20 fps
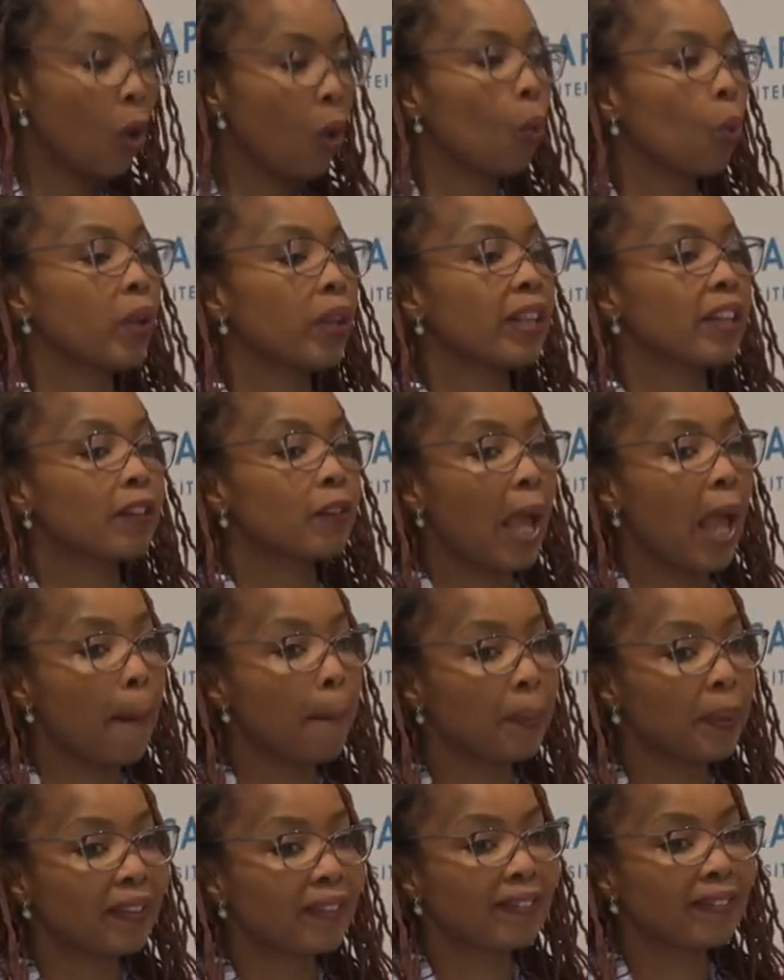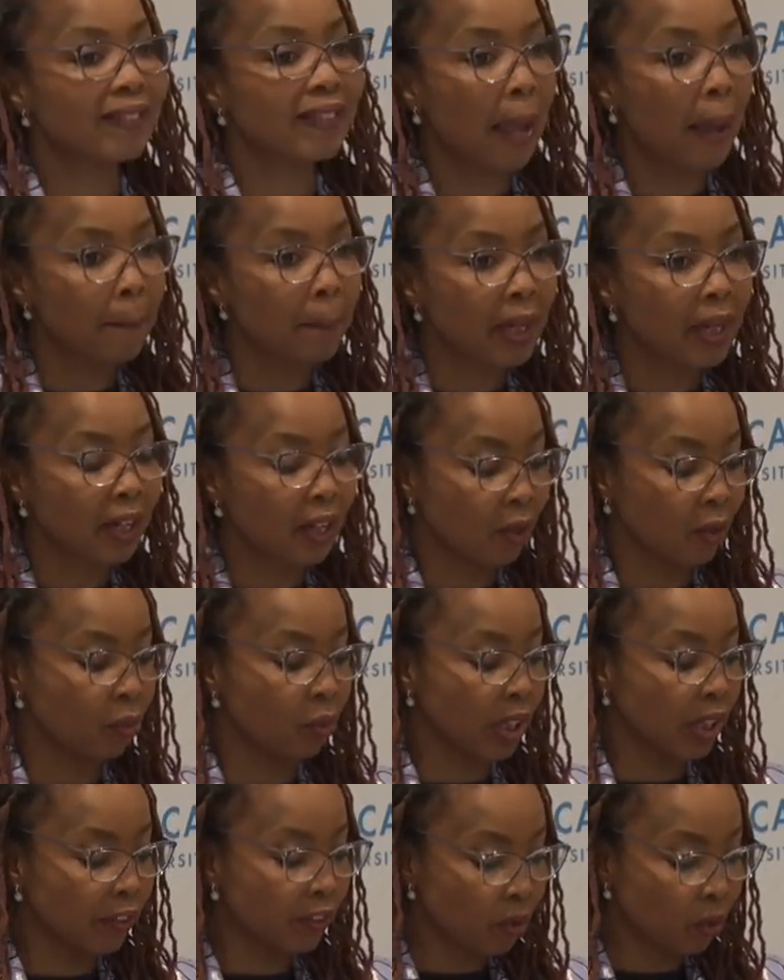with its epistemic
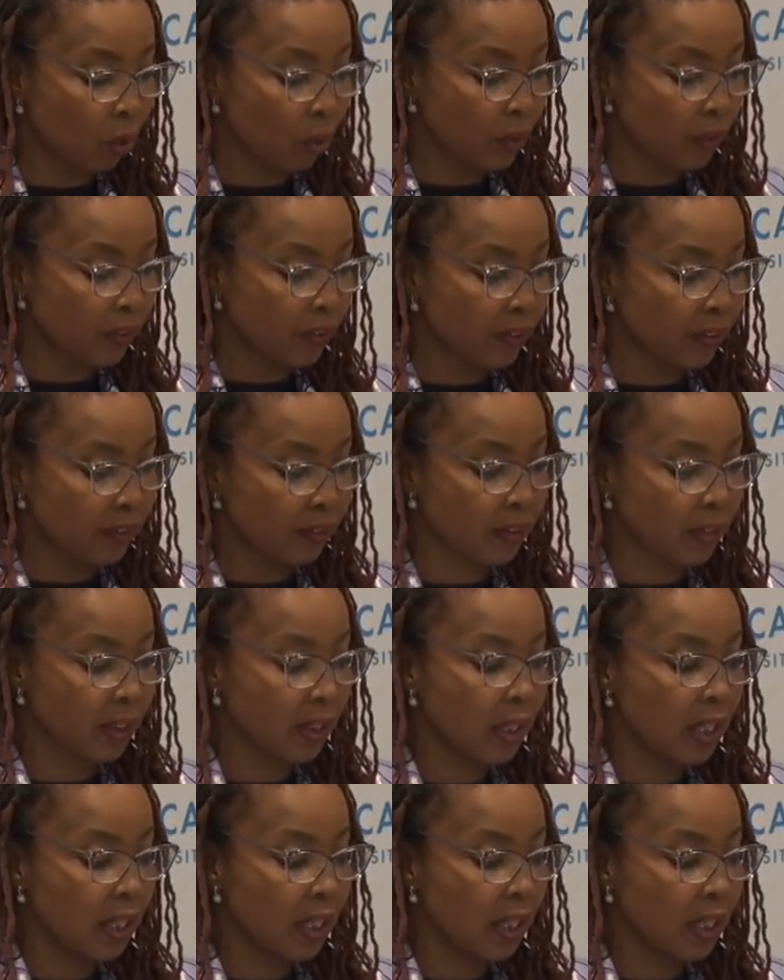resources,